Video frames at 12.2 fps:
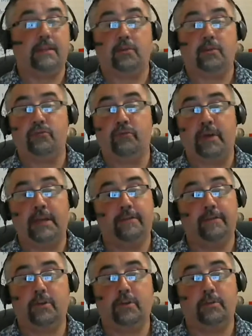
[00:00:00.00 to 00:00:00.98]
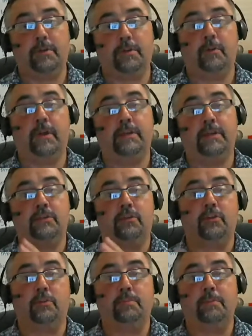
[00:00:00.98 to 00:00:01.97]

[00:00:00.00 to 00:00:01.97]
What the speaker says: look great for a couple of weeks or a couple